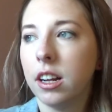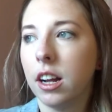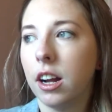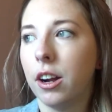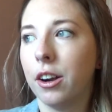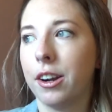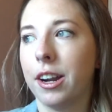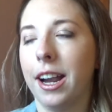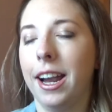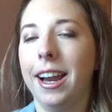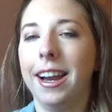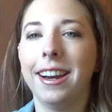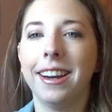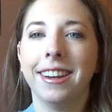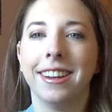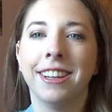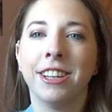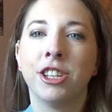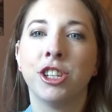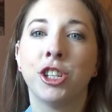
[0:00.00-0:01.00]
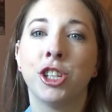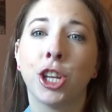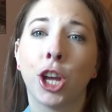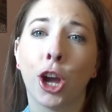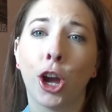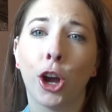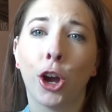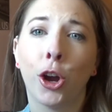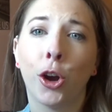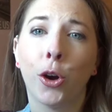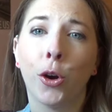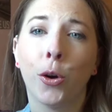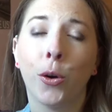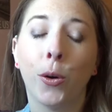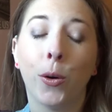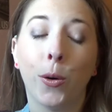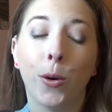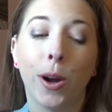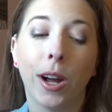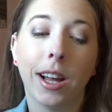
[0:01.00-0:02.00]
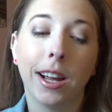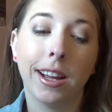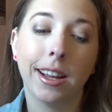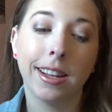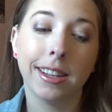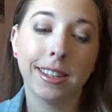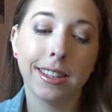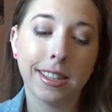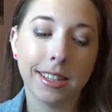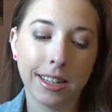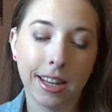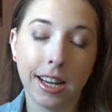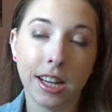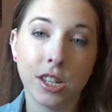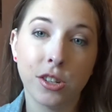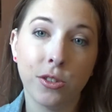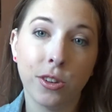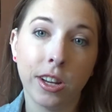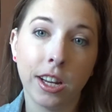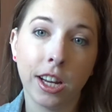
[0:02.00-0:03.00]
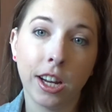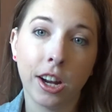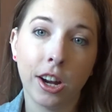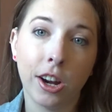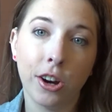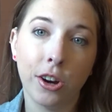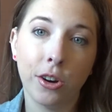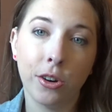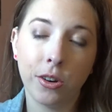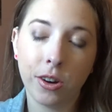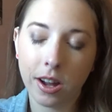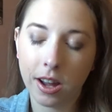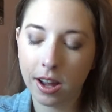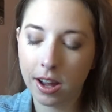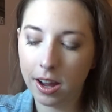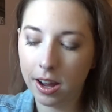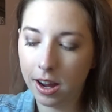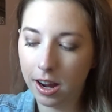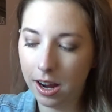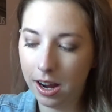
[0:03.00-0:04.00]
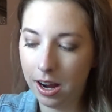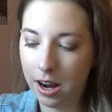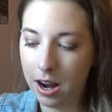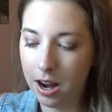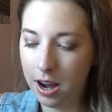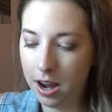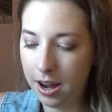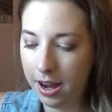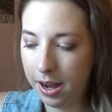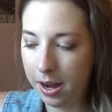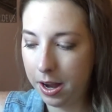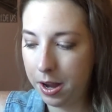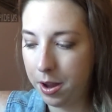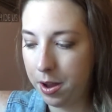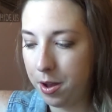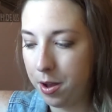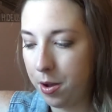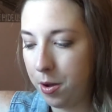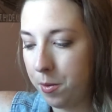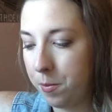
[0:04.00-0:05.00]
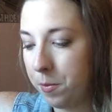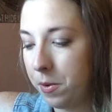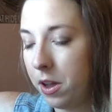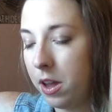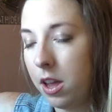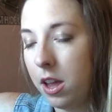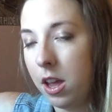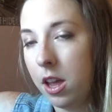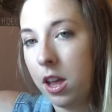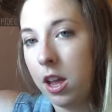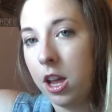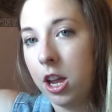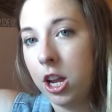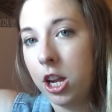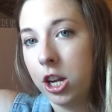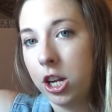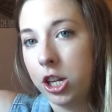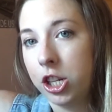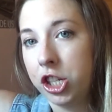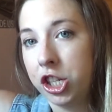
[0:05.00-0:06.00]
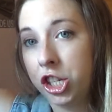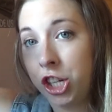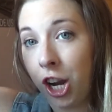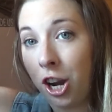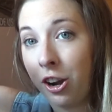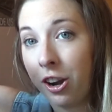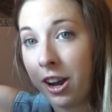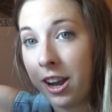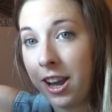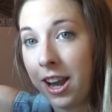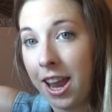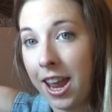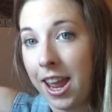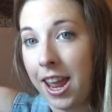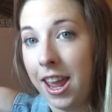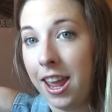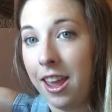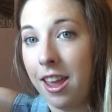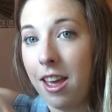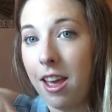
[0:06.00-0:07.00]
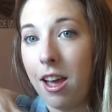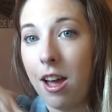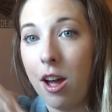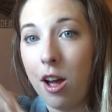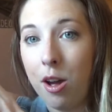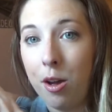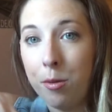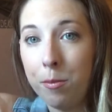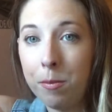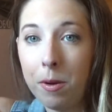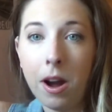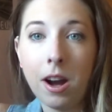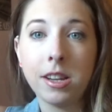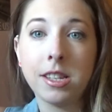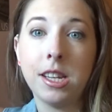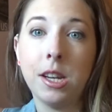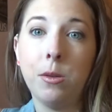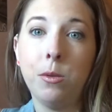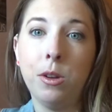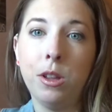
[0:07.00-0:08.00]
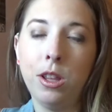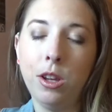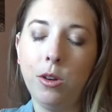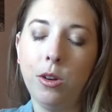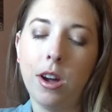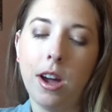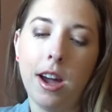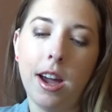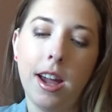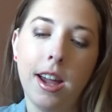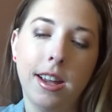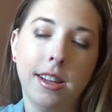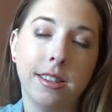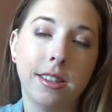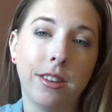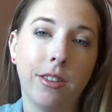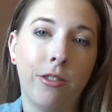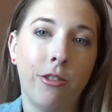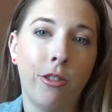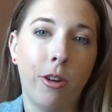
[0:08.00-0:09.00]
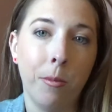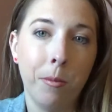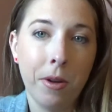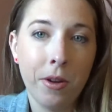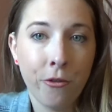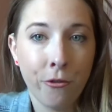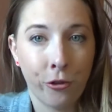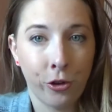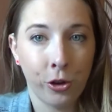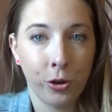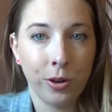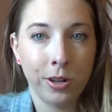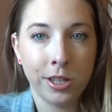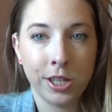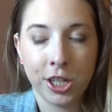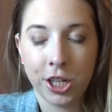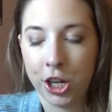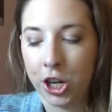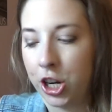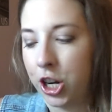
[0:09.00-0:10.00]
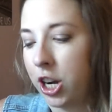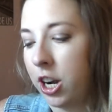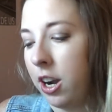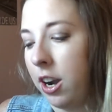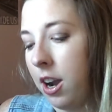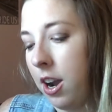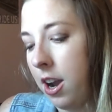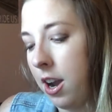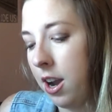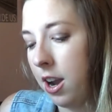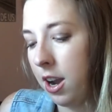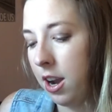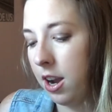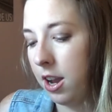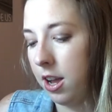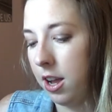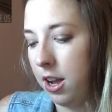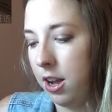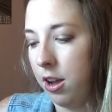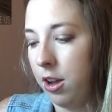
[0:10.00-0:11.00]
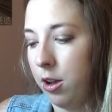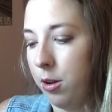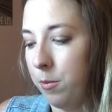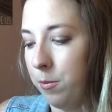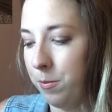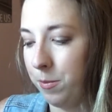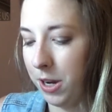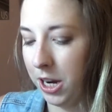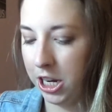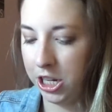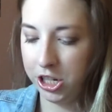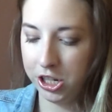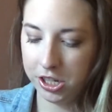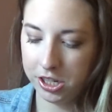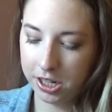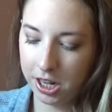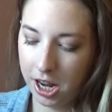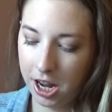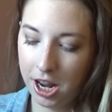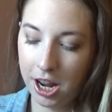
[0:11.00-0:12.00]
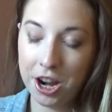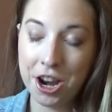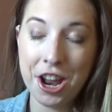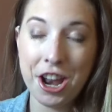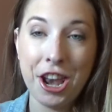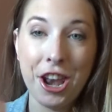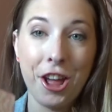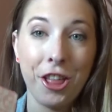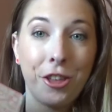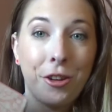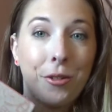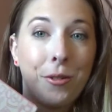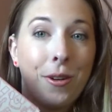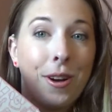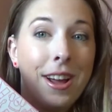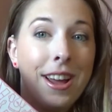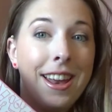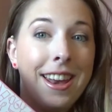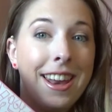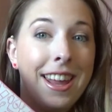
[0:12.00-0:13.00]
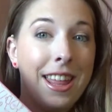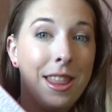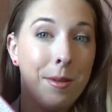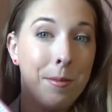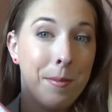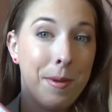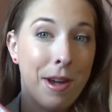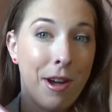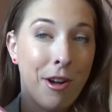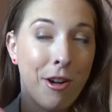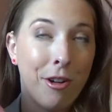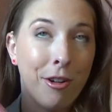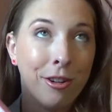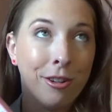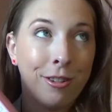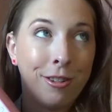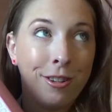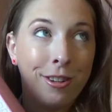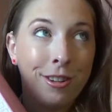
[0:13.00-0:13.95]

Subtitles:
Okay, so today's video I am sharing a unboxing with you guys from Influenster. I just got another one in the mail